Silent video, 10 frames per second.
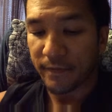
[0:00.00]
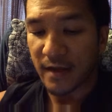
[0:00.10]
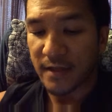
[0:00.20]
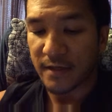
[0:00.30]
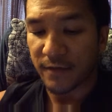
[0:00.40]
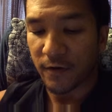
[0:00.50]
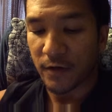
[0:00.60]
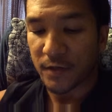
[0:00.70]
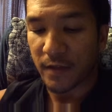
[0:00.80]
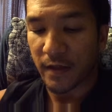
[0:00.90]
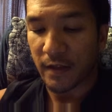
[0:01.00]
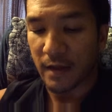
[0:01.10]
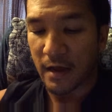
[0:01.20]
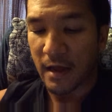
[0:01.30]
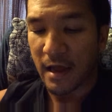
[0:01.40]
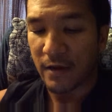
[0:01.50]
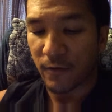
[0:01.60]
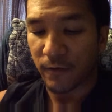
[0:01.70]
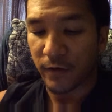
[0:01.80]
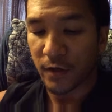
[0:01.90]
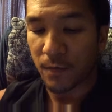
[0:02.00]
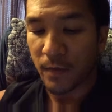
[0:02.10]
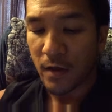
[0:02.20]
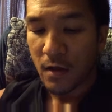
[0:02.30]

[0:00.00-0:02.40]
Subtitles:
that's the hardest thing that I had to overcome.